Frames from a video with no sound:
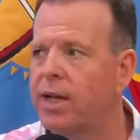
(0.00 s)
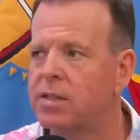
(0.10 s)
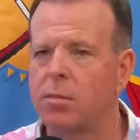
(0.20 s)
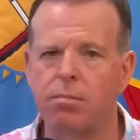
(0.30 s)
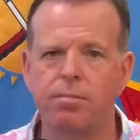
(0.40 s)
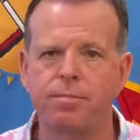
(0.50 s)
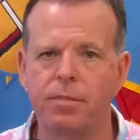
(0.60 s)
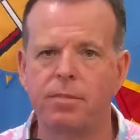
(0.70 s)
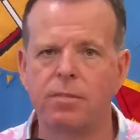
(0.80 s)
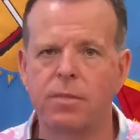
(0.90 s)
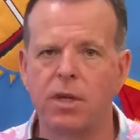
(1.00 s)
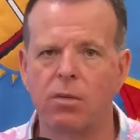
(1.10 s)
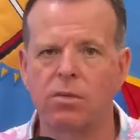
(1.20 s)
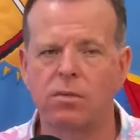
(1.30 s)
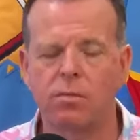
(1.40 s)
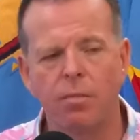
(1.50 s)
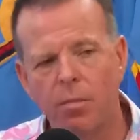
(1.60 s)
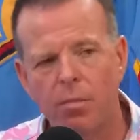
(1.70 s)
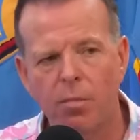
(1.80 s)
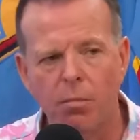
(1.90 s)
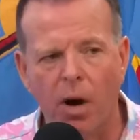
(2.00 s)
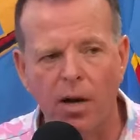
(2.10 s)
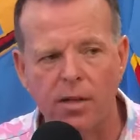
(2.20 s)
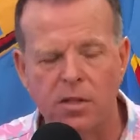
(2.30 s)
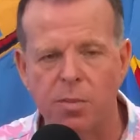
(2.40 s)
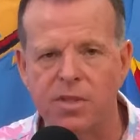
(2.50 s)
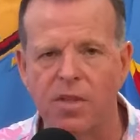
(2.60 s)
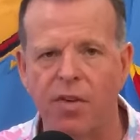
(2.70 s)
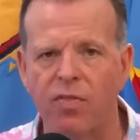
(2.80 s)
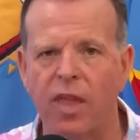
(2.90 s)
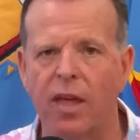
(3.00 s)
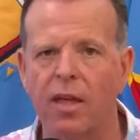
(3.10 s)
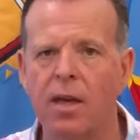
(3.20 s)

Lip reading: It's it's market specific thing.